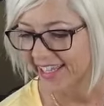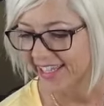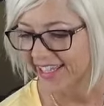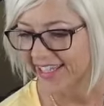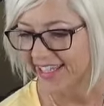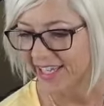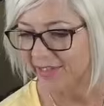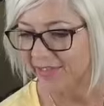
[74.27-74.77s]

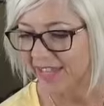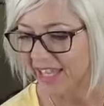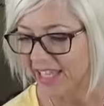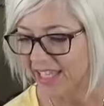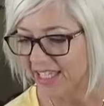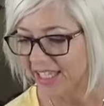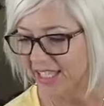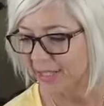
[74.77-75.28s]
because I've
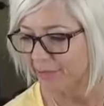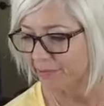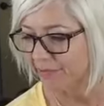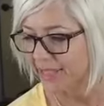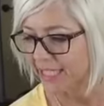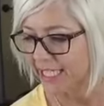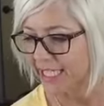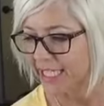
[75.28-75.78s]
got some
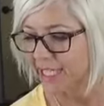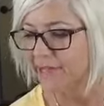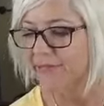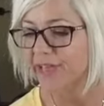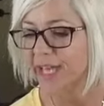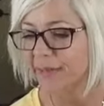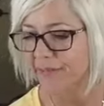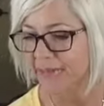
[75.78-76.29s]

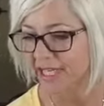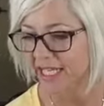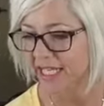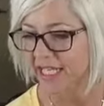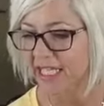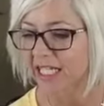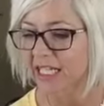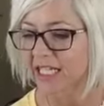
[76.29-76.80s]
stuff
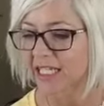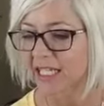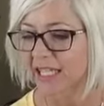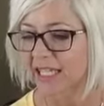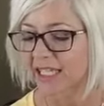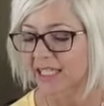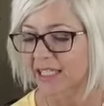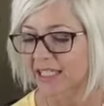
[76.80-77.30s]
happening here
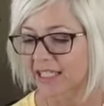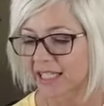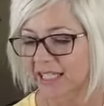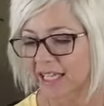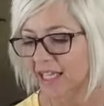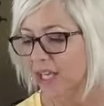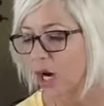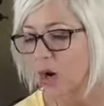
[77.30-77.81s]
that
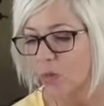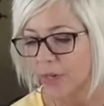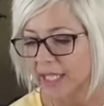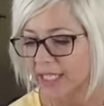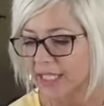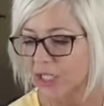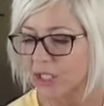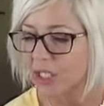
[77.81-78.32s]

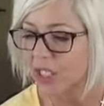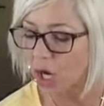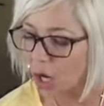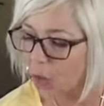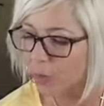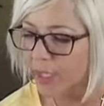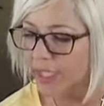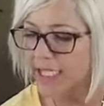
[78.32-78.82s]
there's
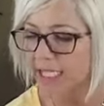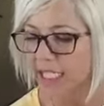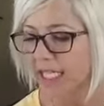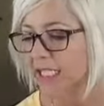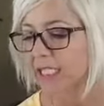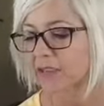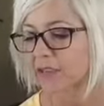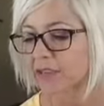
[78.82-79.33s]
always a
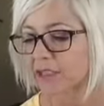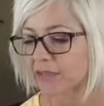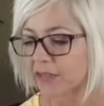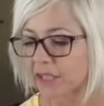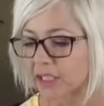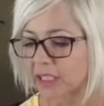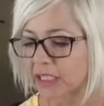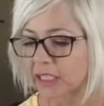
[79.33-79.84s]
technical
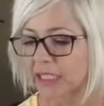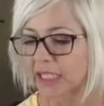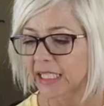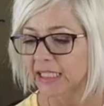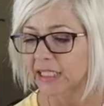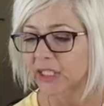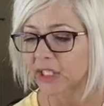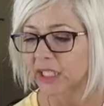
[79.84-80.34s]
difficulty.
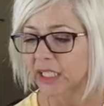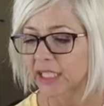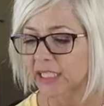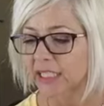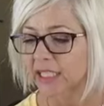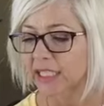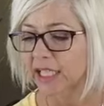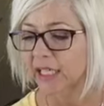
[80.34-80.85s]
Let's try
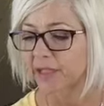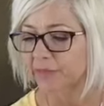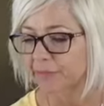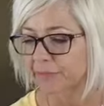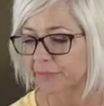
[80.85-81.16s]
this again.